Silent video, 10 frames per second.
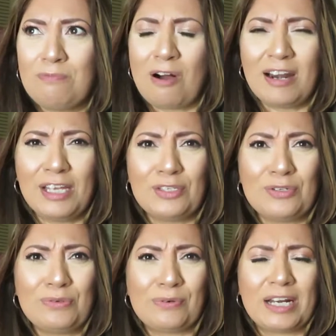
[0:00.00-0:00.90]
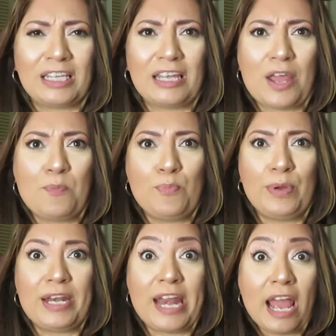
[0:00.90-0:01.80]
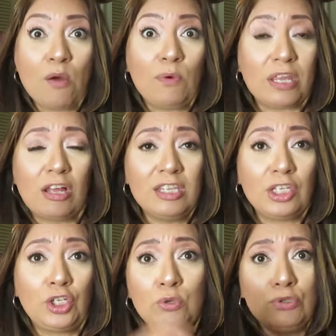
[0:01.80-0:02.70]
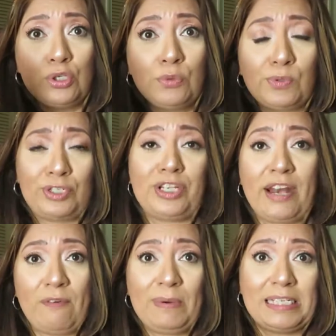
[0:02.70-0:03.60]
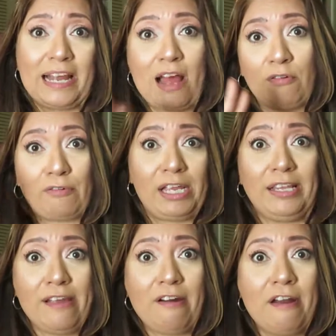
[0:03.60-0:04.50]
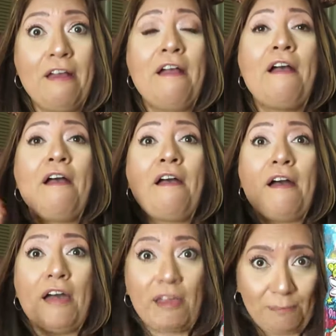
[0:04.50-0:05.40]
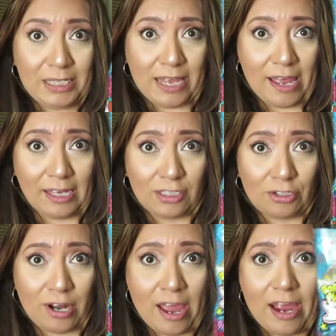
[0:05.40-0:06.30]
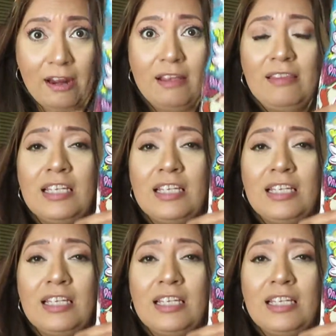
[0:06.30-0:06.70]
wanted to or anything. But now with all the YouTubers and everybody saying how great they are, I've been dying to try it.